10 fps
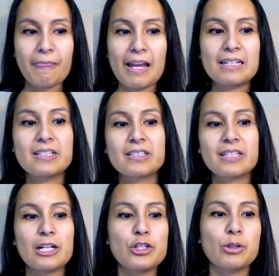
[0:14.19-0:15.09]
And to
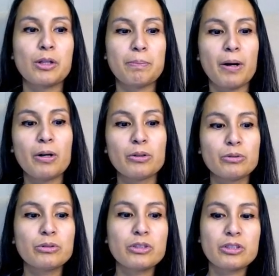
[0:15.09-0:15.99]
schedule a
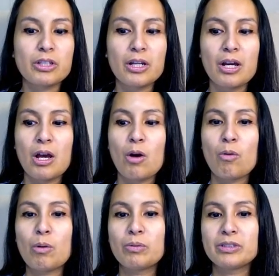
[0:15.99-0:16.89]
post,
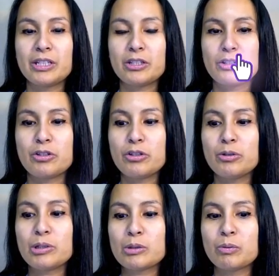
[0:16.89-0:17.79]
what we'll need to do
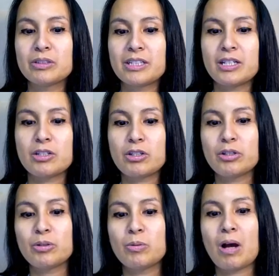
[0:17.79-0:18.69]
is we'll need
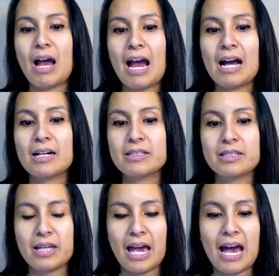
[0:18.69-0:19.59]
to act
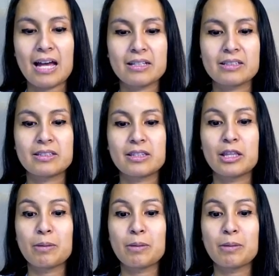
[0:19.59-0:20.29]
as the